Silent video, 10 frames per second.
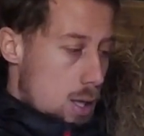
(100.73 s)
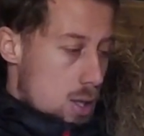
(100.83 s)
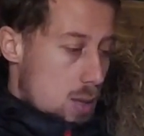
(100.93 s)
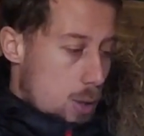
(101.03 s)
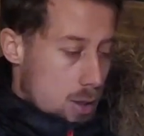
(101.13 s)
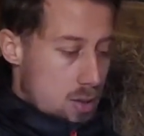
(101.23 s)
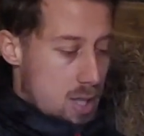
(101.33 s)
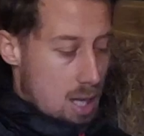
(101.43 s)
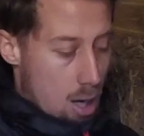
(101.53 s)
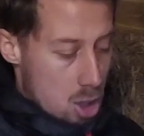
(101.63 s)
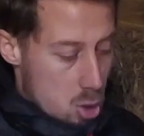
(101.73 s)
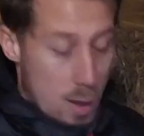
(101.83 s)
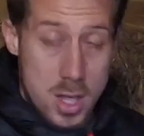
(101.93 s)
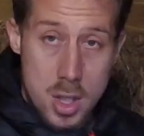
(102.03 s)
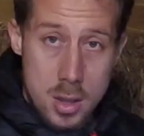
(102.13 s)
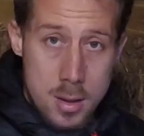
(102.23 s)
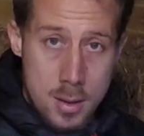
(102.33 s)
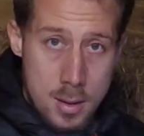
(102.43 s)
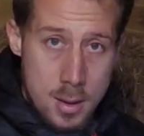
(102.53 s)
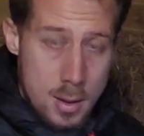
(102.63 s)
some kind of dehydration
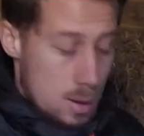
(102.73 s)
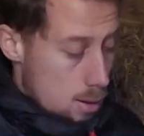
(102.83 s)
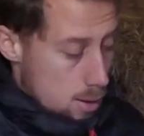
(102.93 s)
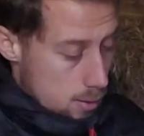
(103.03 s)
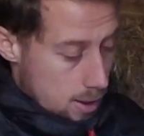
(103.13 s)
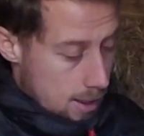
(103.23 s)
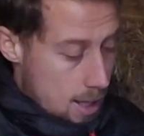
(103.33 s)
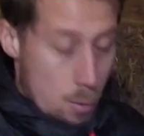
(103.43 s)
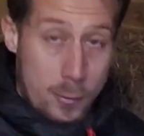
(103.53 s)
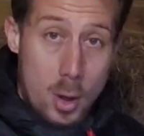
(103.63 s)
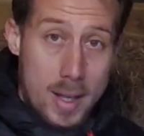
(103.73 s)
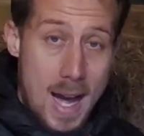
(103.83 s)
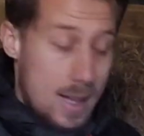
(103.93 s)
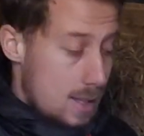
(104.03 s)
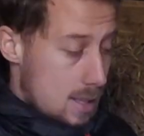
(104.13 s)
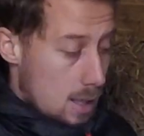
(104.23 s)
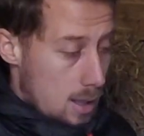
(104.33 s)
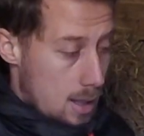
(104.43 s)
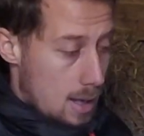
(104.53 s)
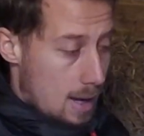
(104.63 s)
thing here we've got cat litter
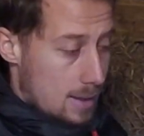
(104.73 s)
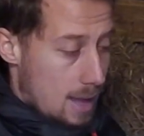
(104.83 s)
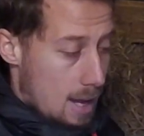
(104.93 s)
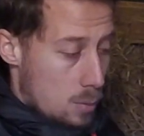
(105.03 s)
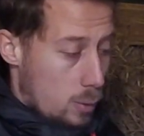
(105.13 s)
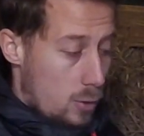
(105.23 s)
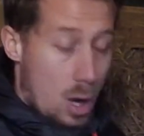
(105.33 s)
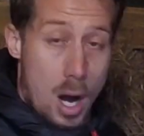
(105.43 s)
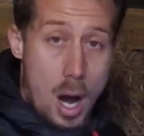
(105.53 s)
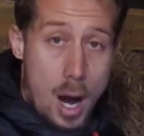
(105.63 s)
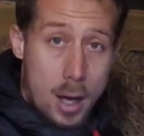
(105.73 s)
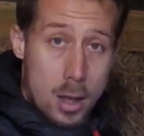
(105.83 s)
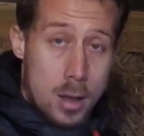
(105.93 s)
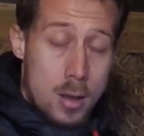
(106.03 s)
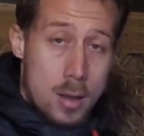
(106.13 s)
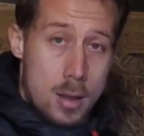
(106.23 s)
and then we've got iron